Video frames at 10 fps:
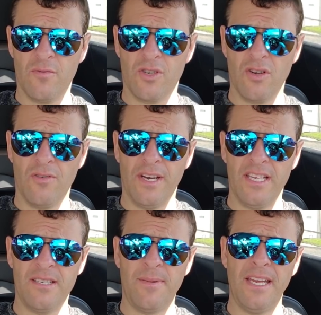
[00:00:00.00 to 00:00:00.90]
were shown any
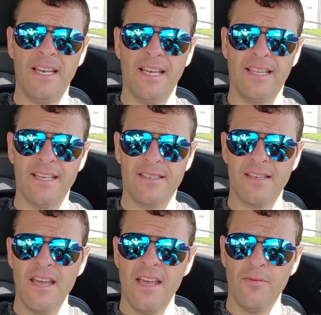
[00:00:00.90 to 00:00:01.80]
speed like this.
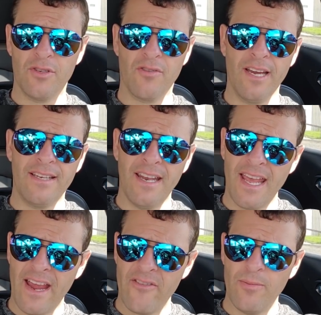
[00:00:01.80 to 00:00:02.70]
It was great
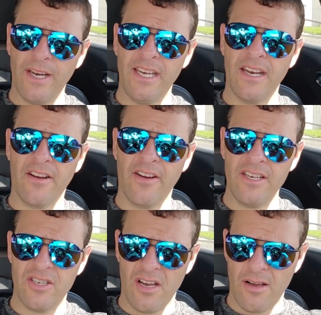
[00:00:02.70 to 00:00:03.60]
today. Everybody did a
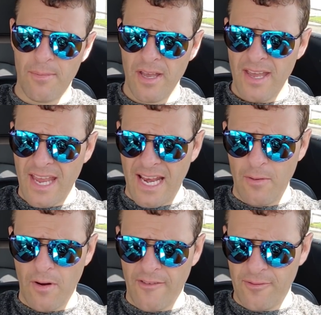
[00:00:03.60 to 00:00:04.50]
great job.
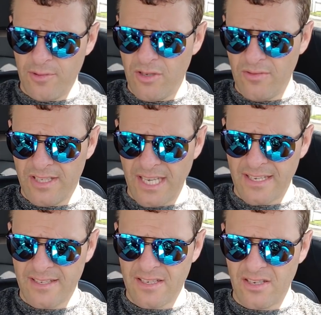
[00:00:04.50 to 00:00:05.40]
Anywhere from
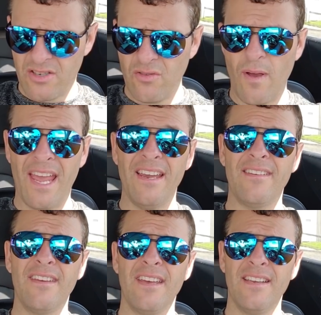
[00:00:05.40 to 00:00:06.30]
2.6 to
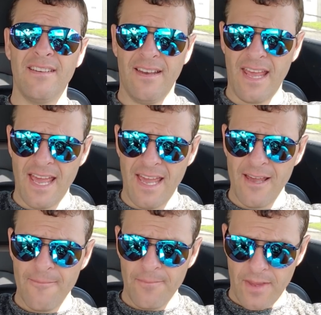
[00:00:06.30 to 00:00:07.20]
2.8 today.
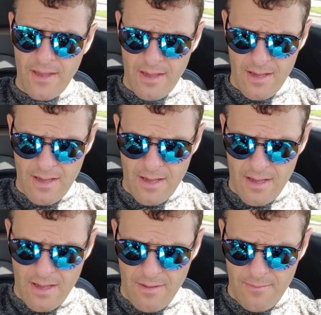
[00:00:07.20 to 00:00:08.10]

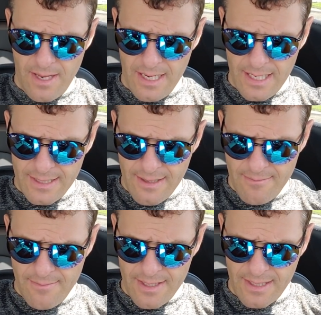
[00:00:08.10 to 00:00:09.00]
Unless
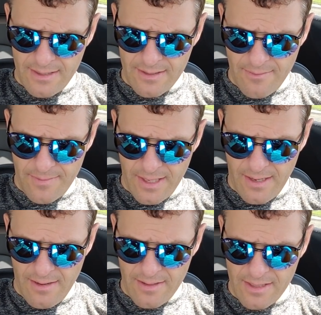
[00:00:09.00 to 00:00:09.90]
I'm missing something
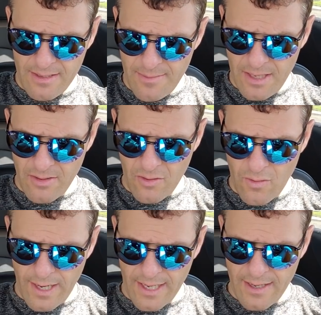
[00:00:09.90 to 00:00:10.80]
here, just let me look
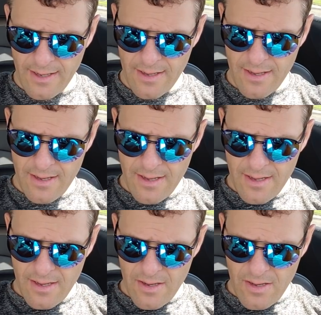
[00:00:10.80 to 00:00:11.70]
quick.
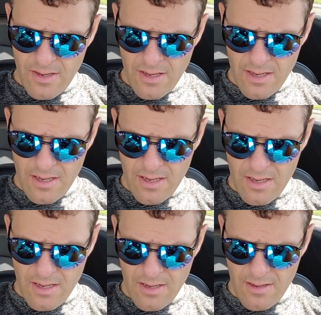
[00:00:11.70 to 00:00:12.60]

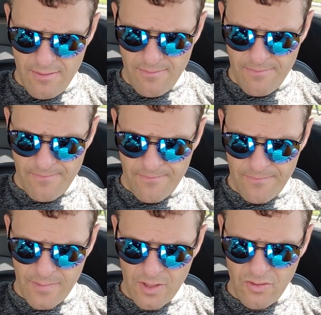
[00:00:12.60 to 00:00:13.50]

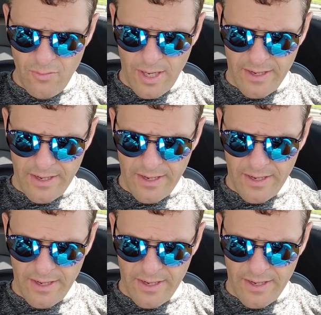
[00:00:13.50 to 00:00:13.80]
Two